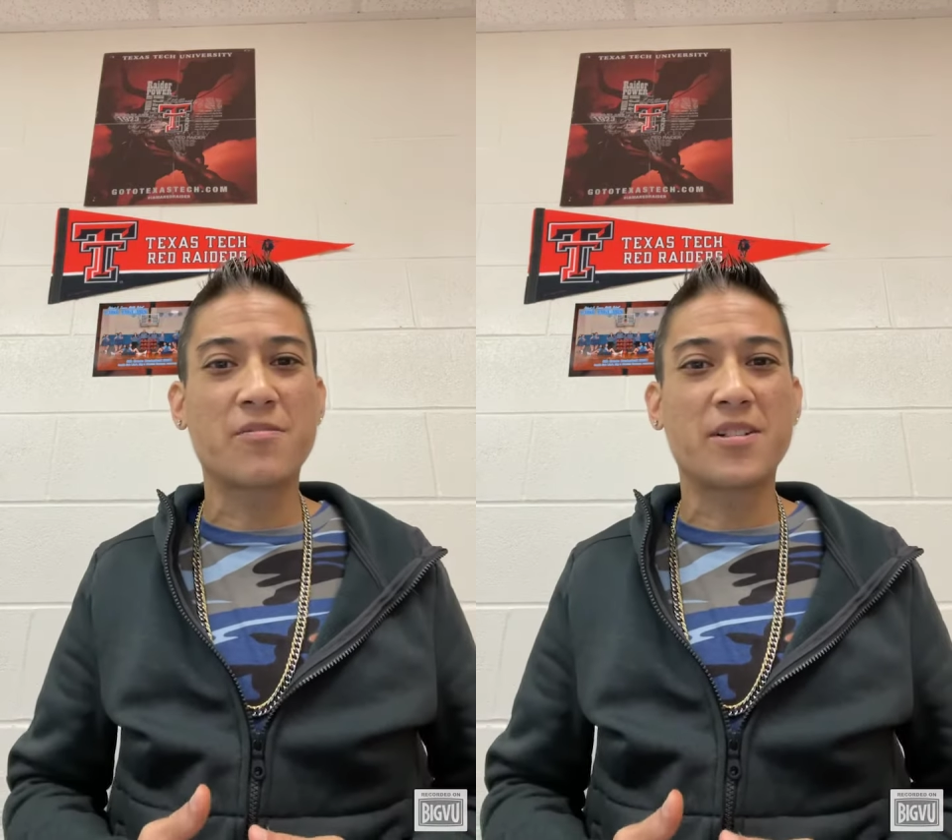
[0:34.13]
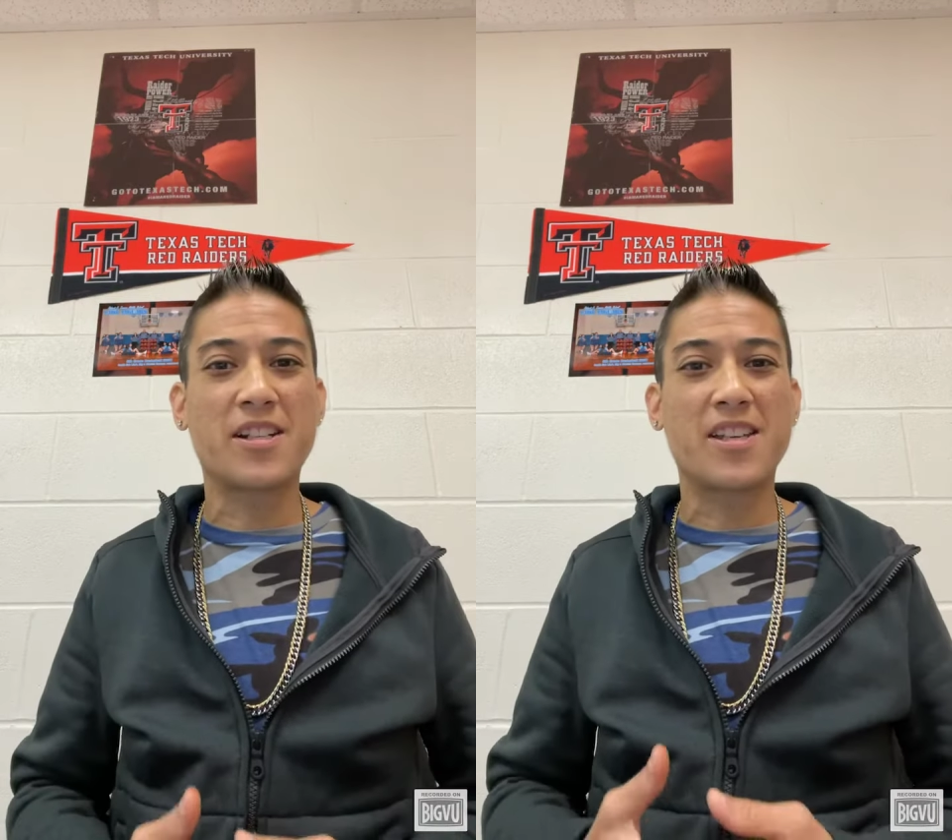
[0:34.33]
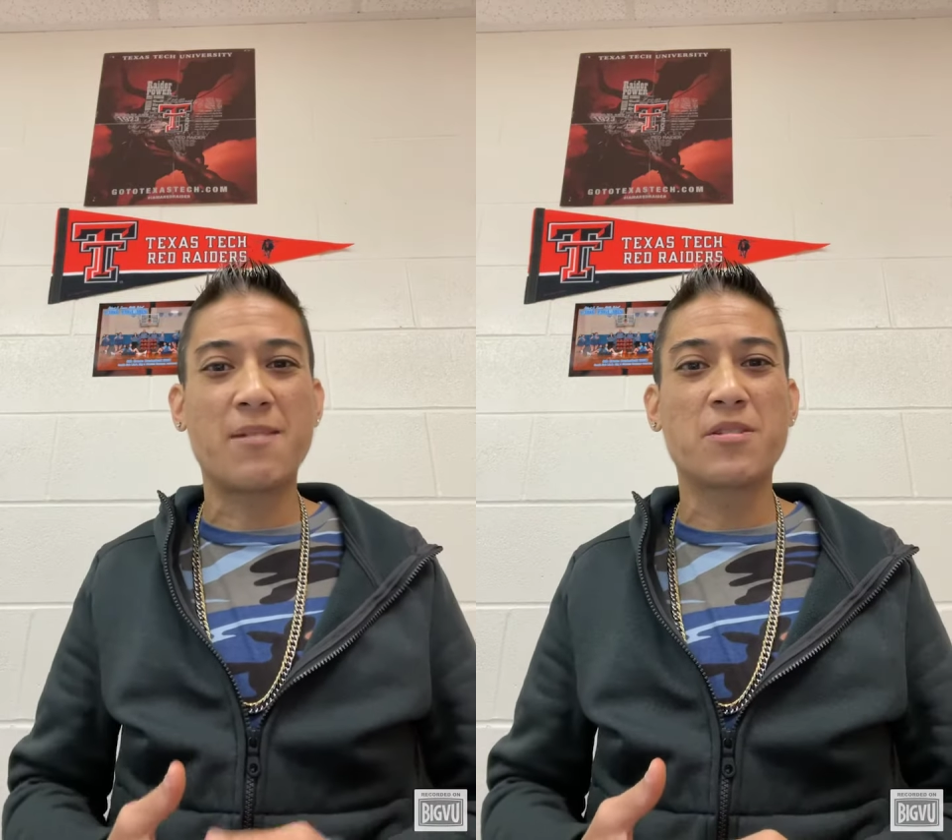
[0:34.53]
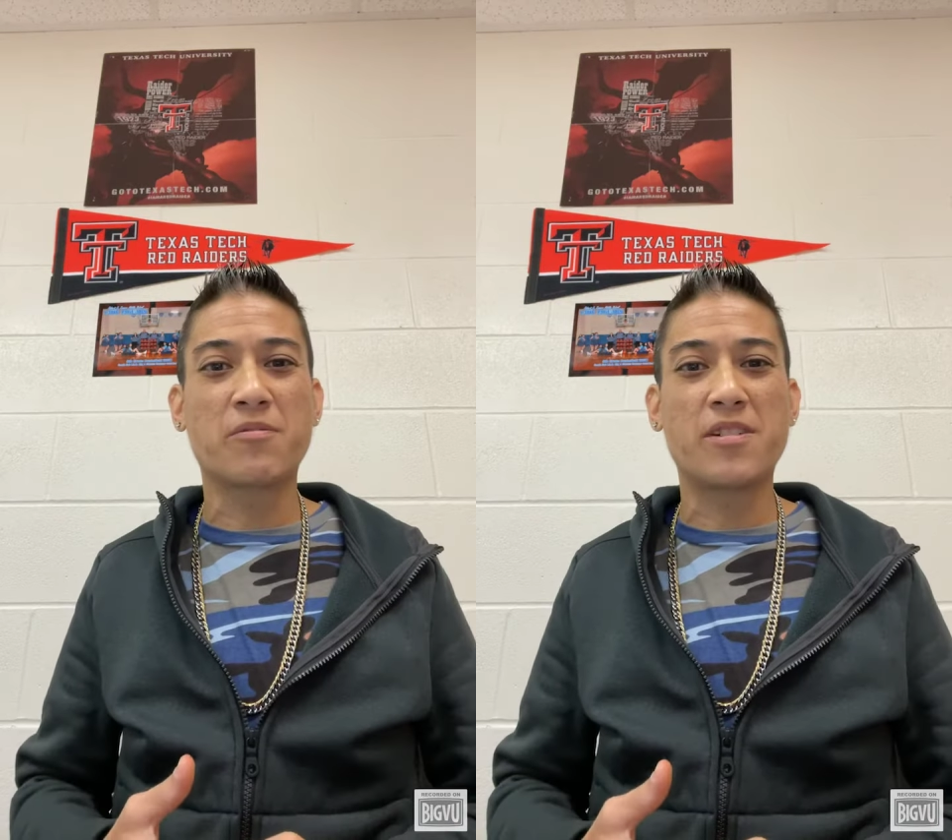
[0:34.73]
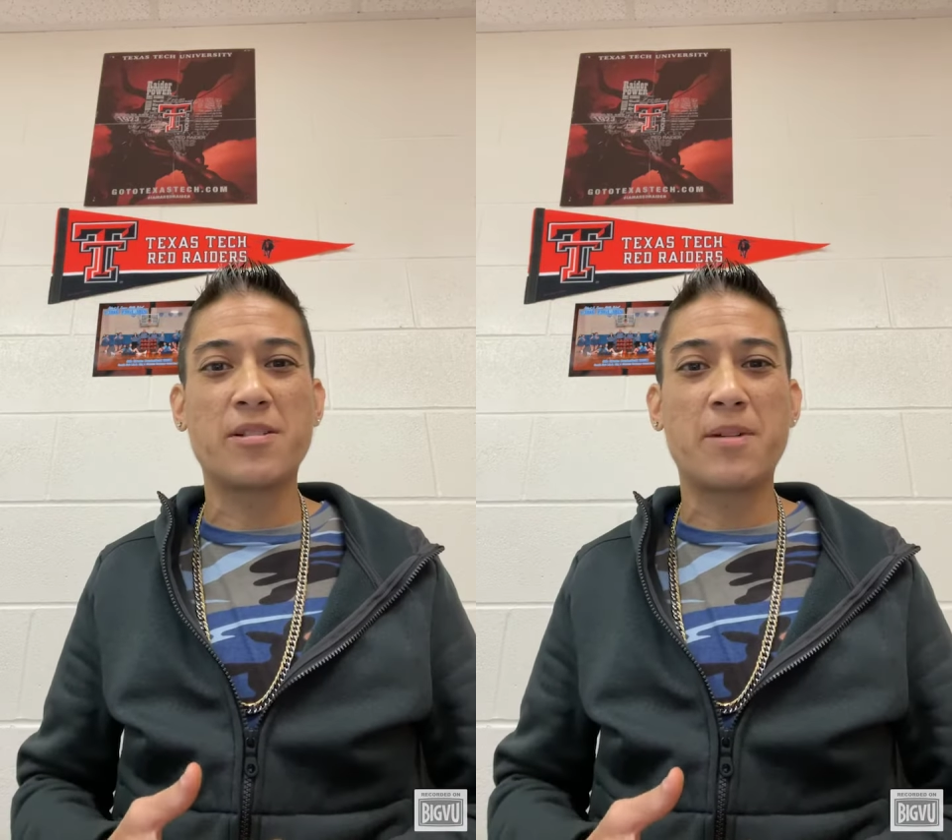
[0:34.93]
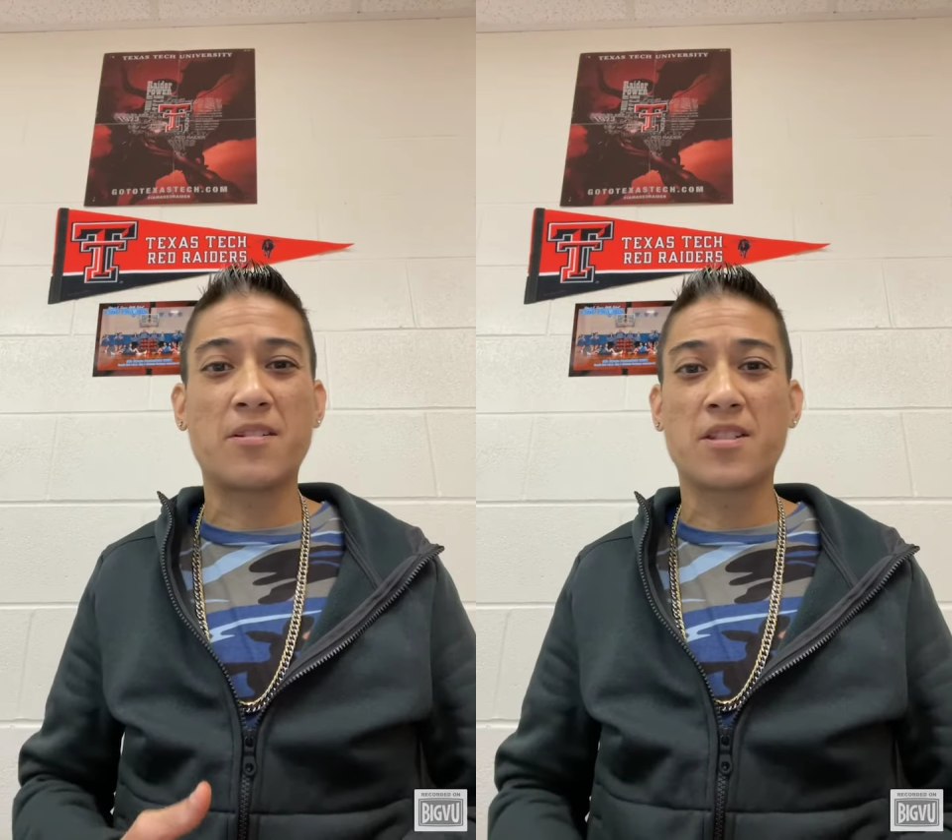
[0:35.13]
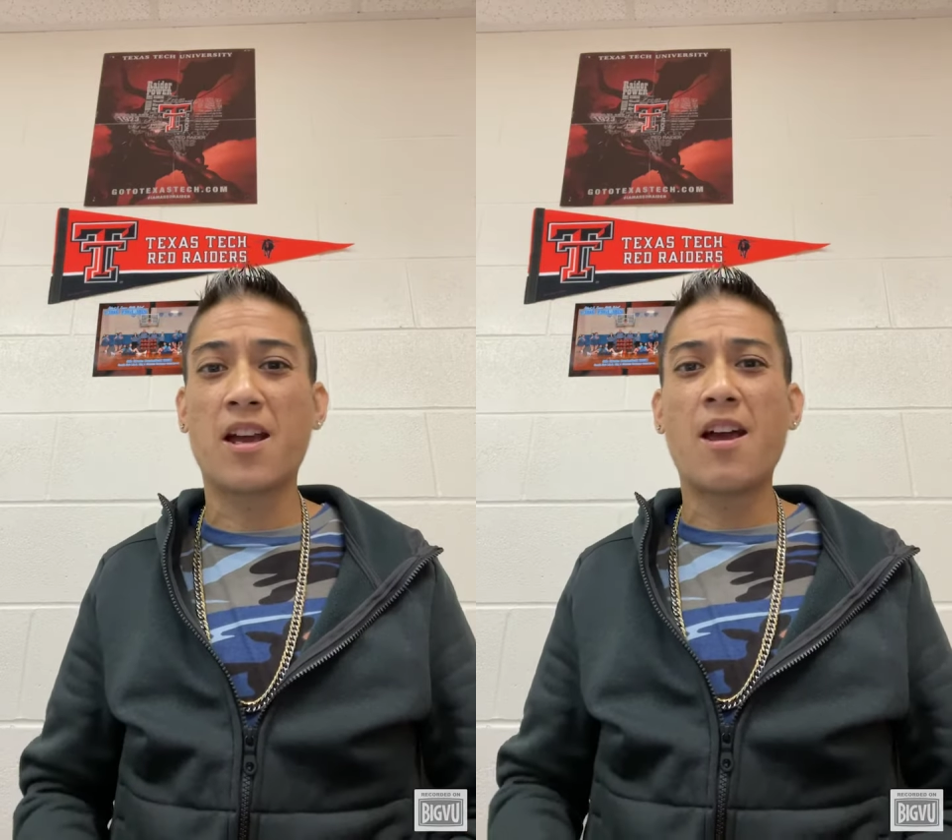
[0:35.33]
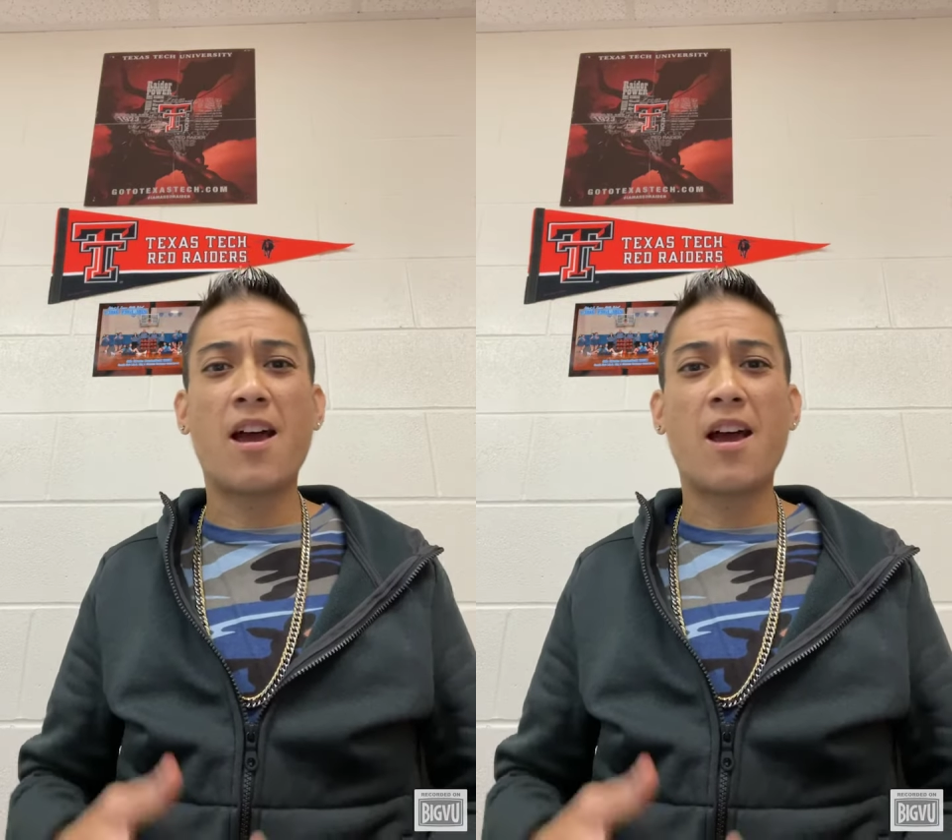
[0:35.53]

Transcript: when it came to rebounds,